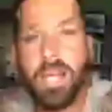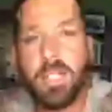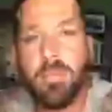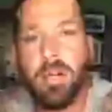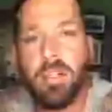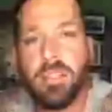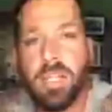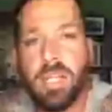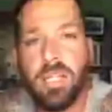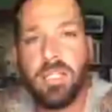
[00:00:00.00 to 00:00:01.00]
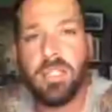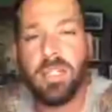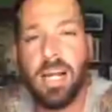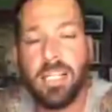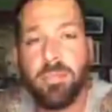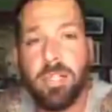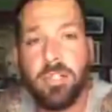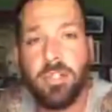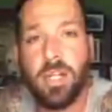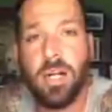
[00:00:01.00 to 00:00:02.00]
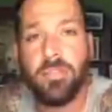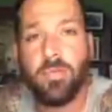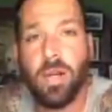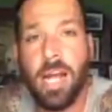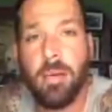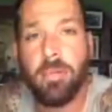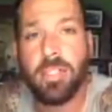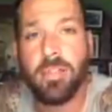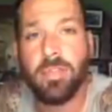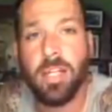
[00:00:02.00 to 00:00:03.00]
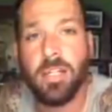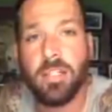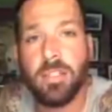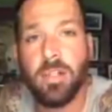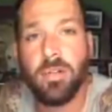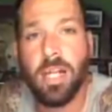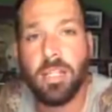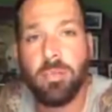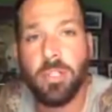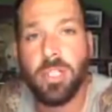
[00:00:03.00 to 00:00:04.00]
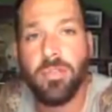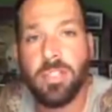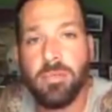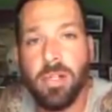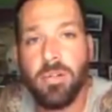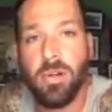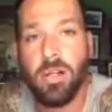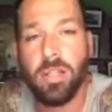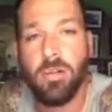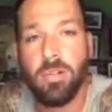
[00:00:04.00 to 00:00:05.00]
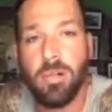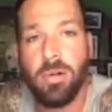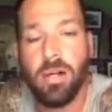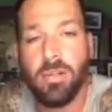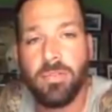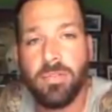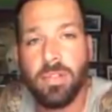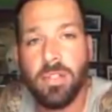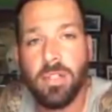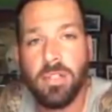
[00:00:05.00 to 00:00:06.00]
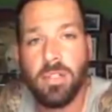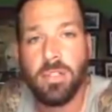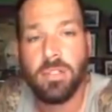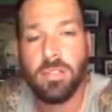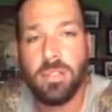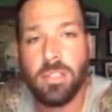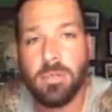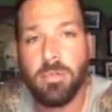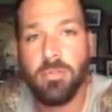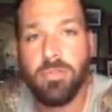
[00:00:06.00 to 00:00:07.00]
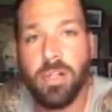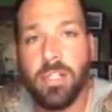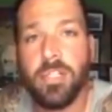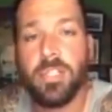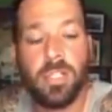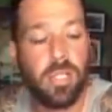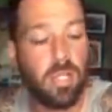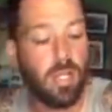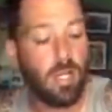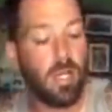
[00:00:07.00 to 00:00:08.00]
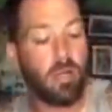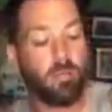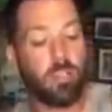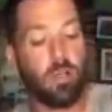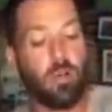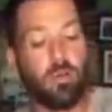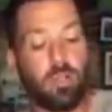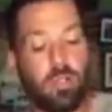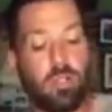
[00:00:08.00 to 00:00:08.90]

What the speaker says: rage bugs and knock the pinchers off. What happens if they go and knock the pinchers off a Z-Man crawl? They don't come off. Does it spook fish? So